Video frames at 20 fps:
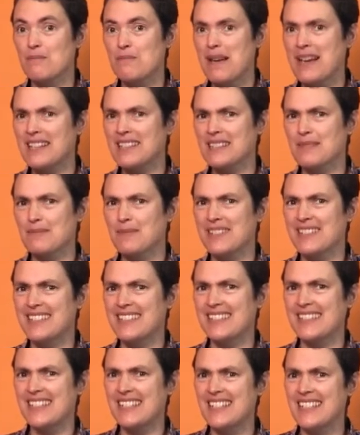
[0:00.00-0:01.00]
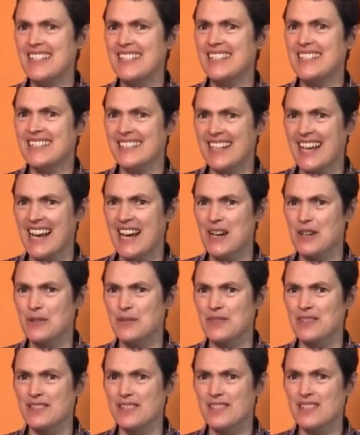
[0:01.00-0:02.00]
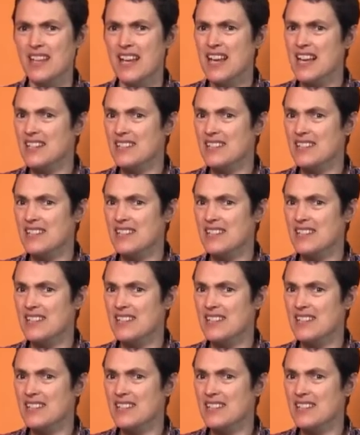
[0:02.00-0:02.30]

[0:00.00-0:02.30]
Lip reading: make some sea sounds.